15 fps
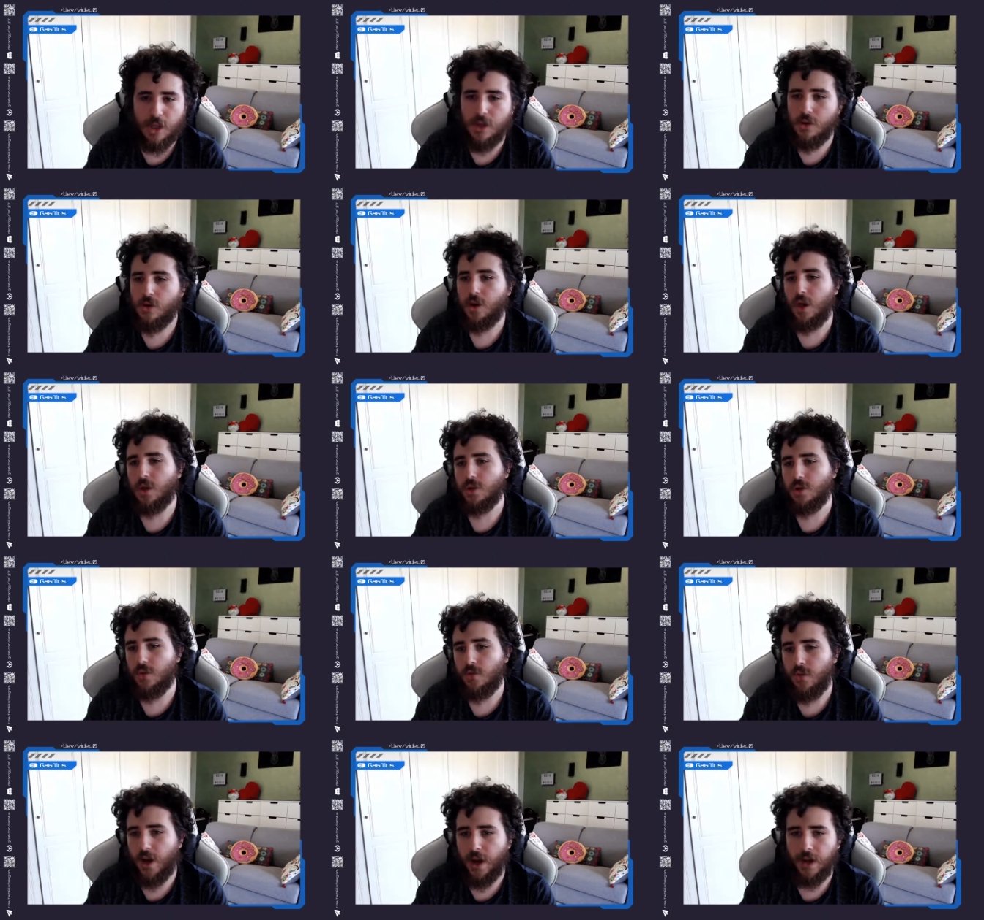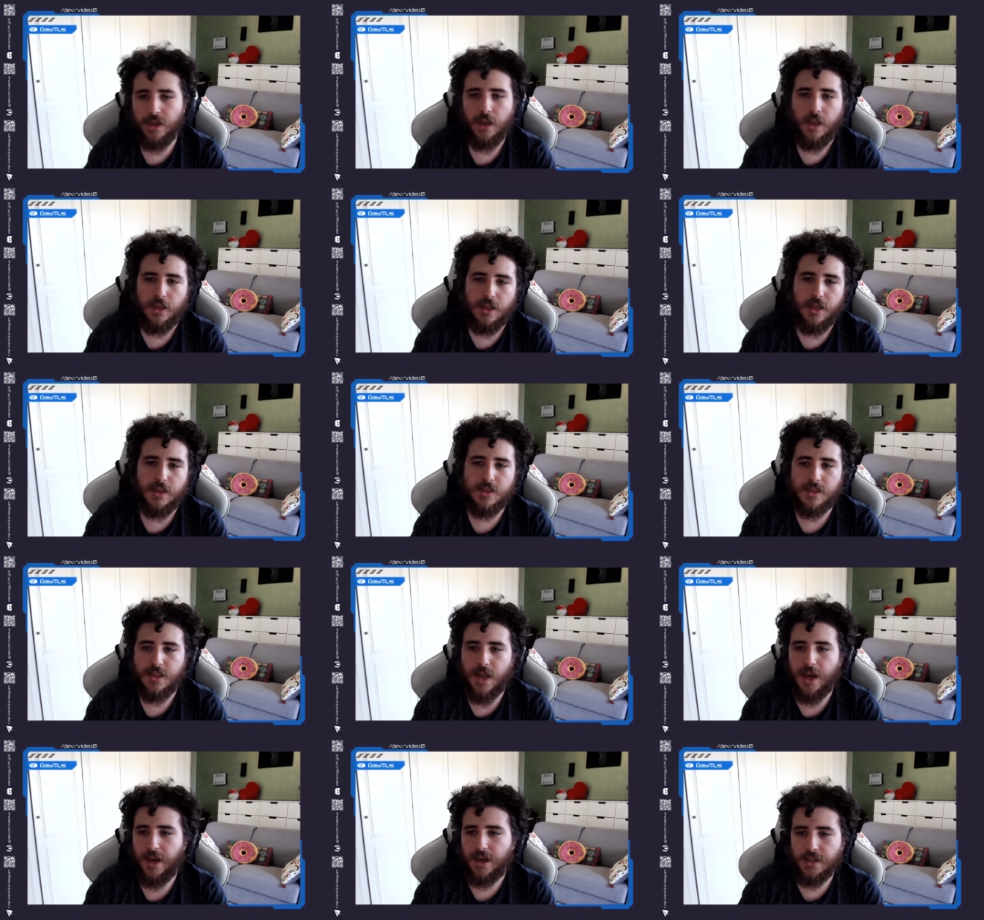You can also find these
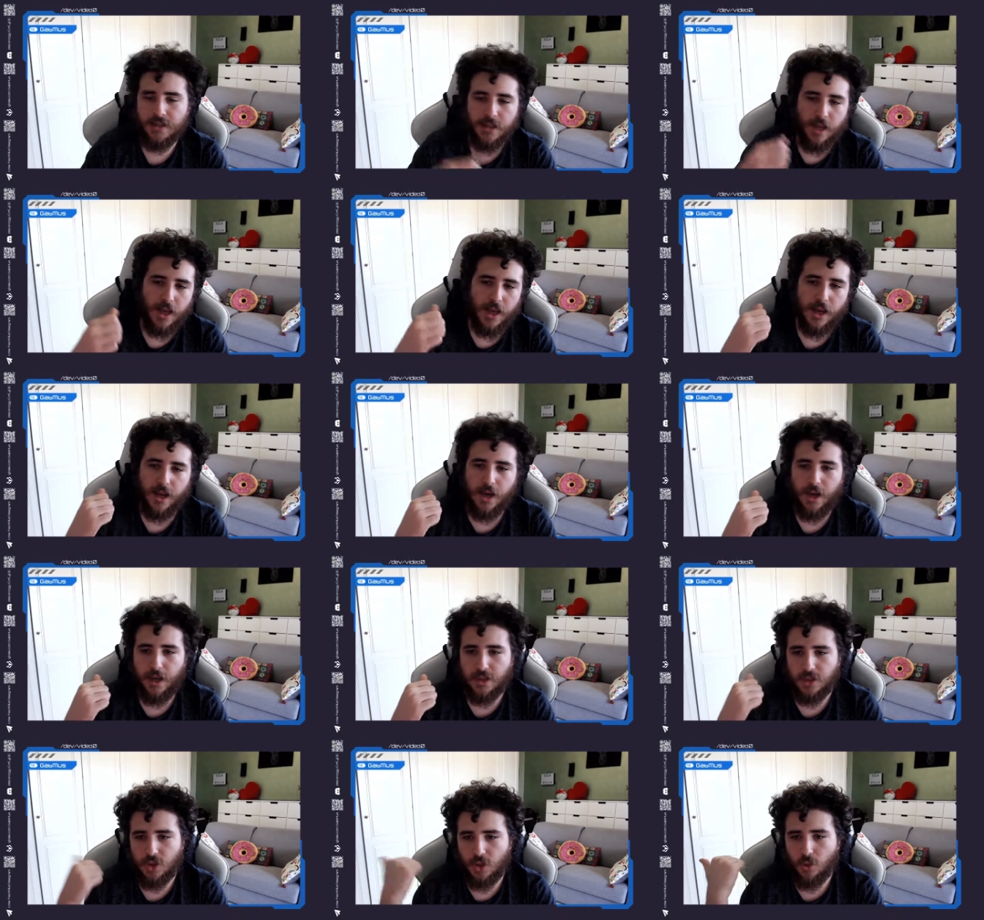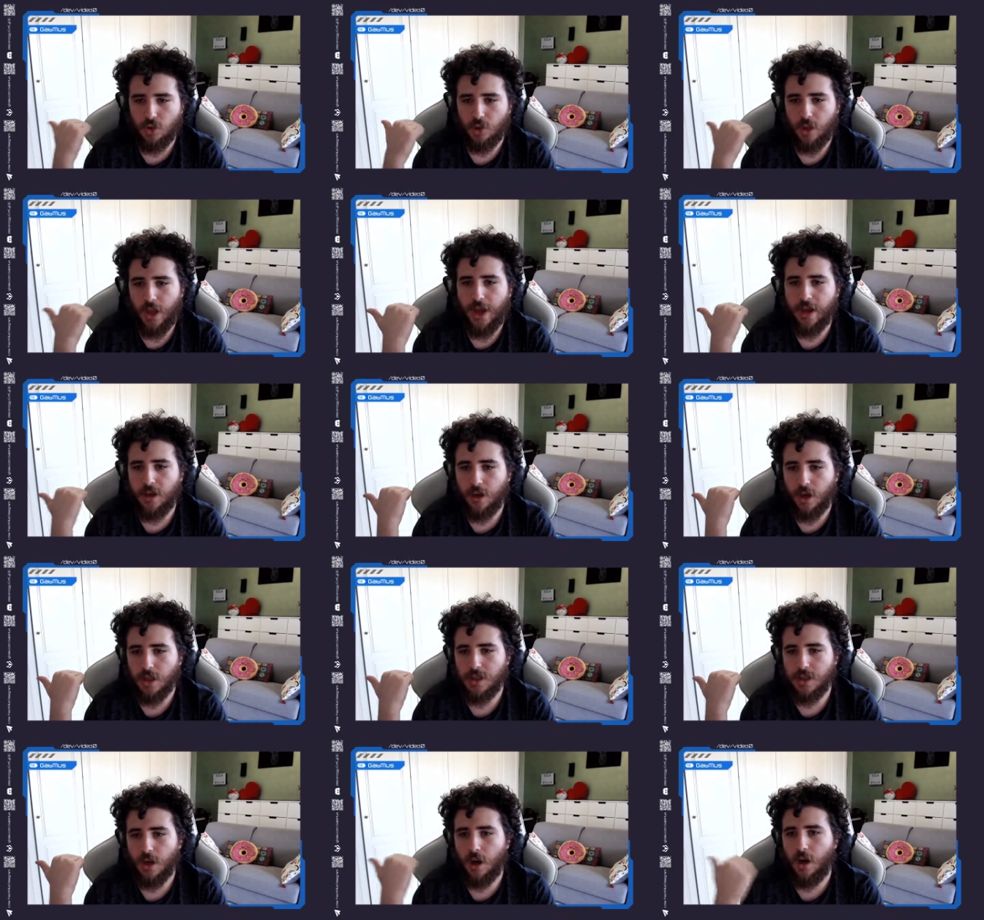nice social
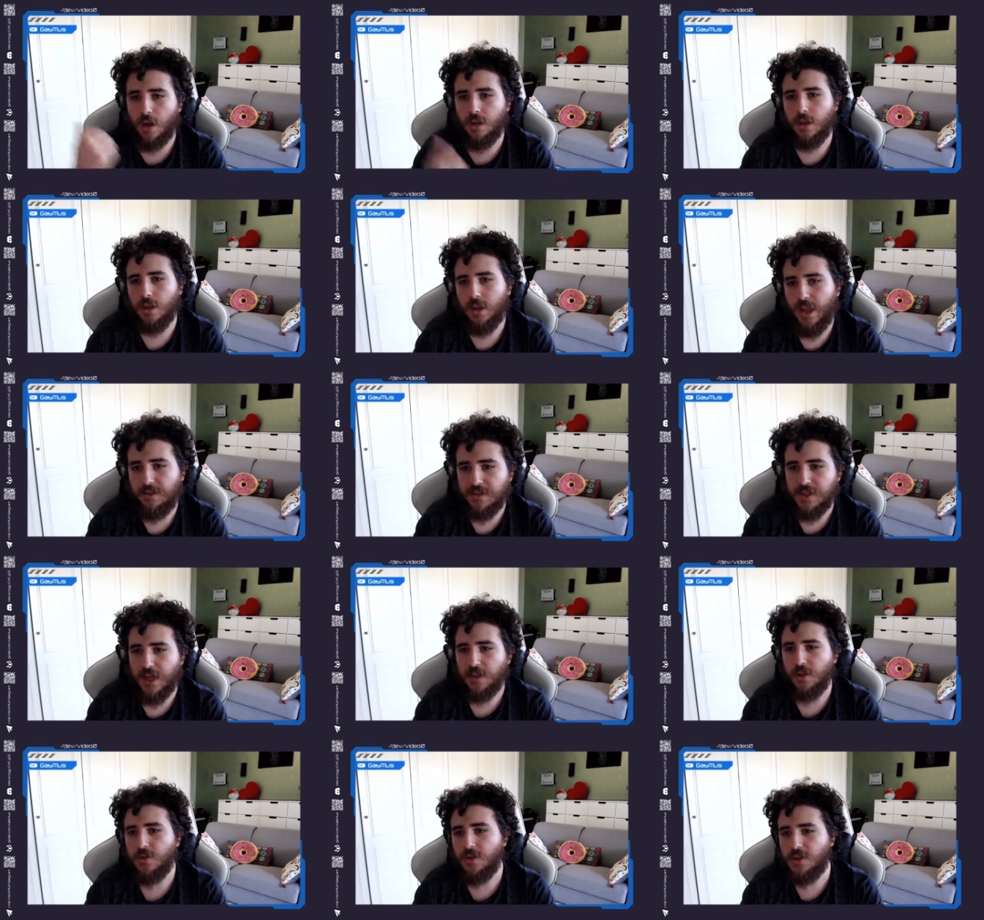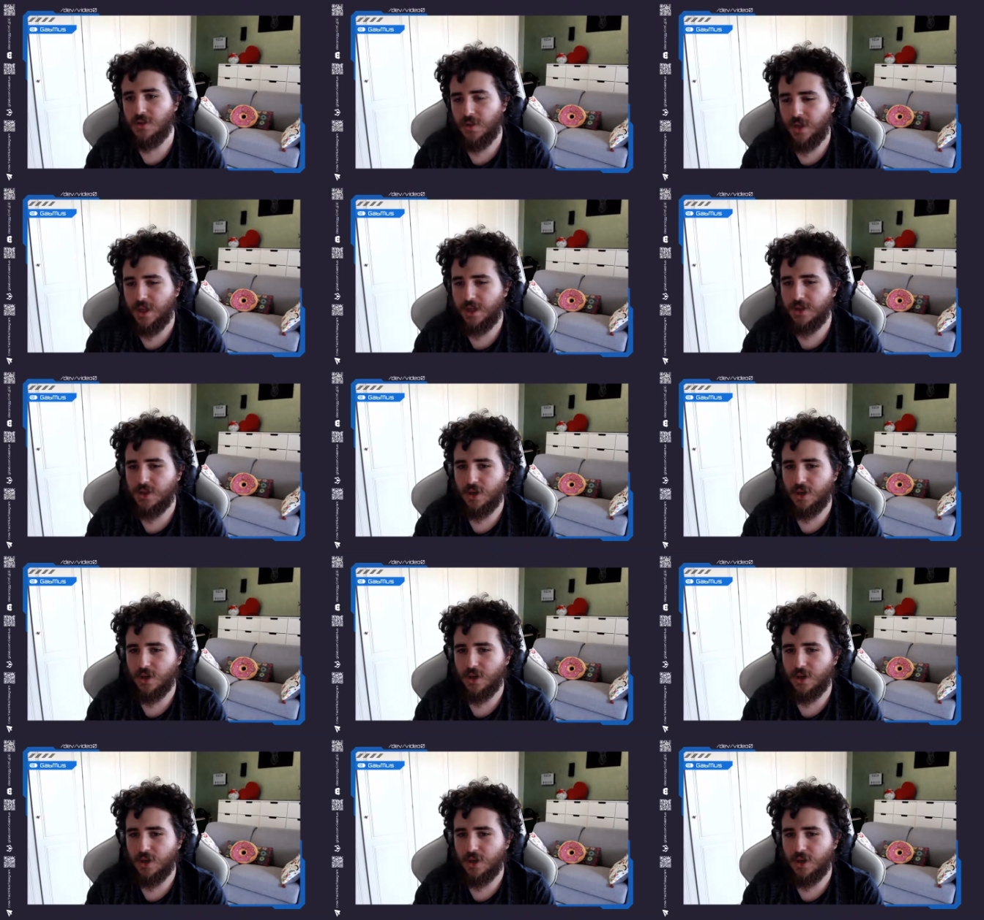icons on the left side of the screen.